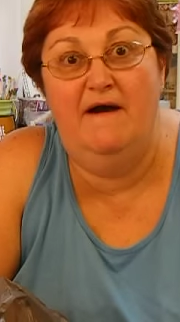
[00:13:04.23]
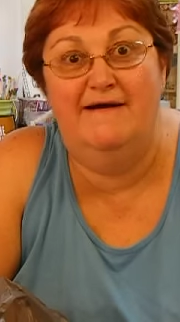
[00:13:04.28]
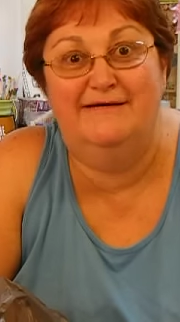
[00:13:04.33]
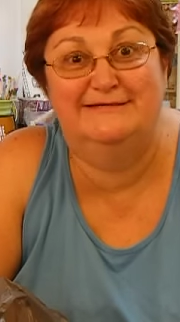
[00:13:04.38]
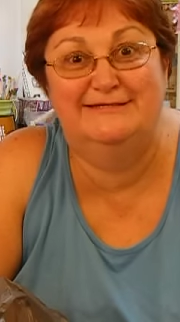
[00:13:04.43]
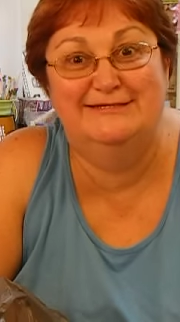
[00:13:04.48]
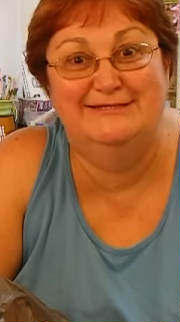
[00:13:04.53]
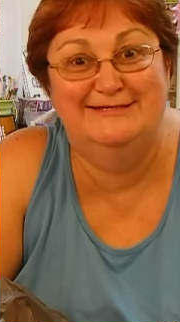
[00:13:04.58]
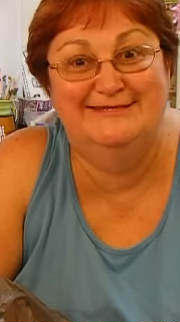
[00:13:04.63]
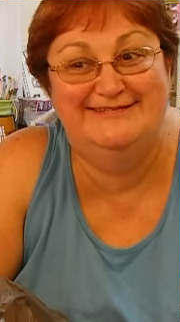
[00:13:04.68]

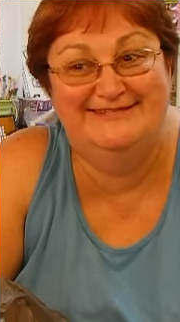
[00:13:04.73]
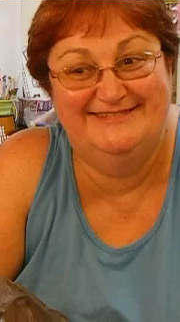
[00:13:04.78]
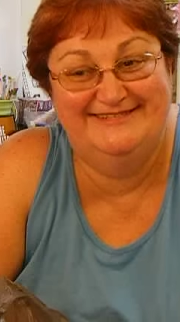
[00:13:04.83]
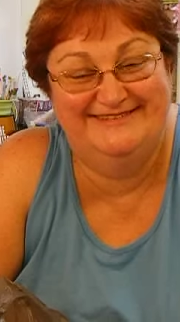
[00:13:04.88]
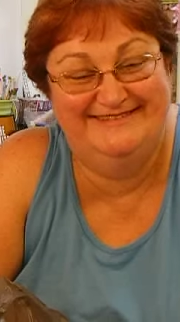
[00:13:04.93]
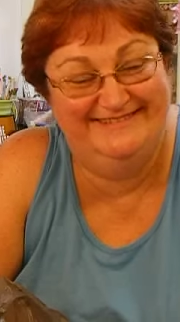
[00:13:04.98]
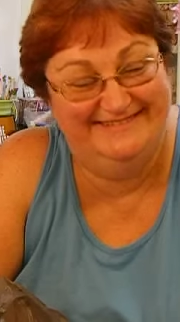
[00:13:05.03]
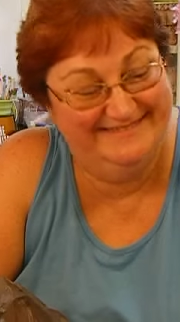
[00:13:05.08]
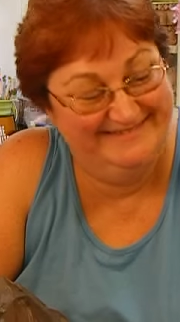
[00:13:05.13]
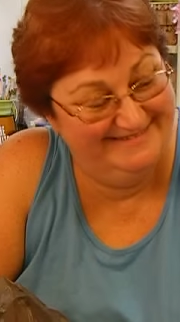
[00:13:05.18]
boxes
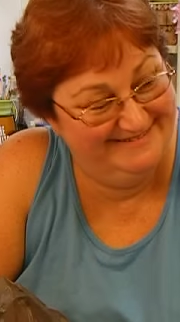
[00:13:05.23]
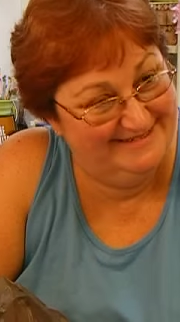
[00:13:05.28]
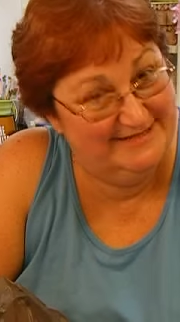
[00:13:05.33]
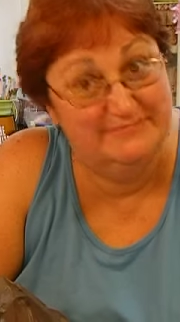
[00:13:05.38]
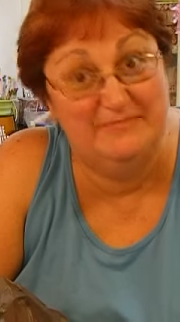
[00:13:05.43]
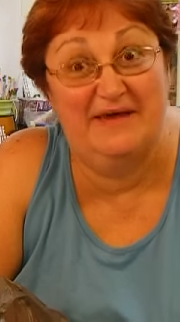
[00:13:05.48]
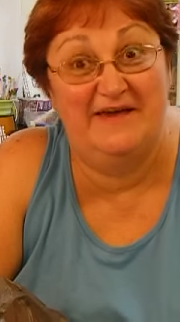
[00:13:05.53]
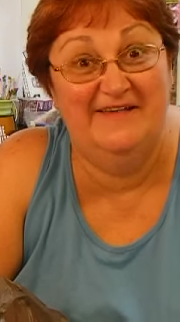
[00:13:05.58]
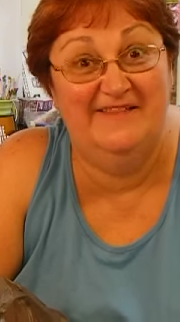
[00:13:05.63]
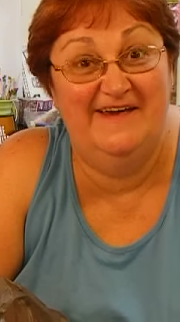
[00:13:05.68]

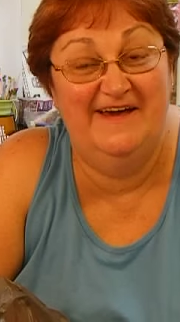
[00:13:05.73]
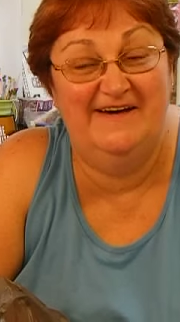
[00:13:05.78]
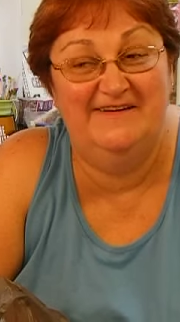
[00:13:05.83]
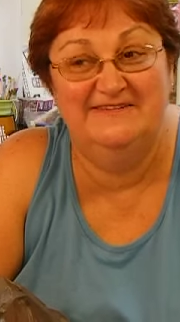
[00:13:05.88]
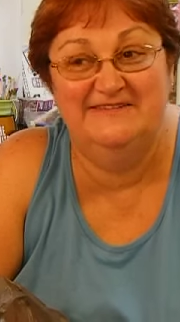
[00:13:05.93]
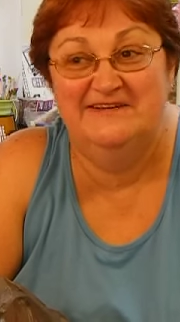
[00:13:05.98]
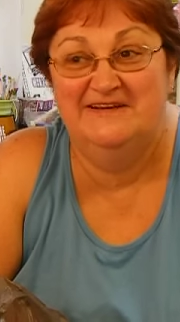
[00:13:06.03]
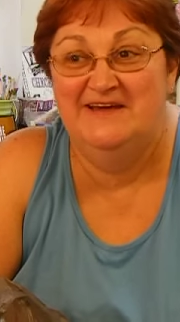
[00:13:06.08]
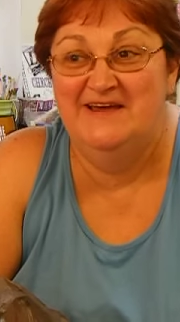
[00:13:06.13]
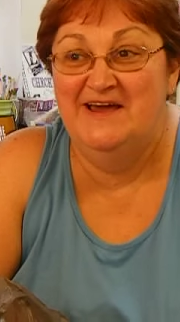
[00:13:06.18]
to mail out.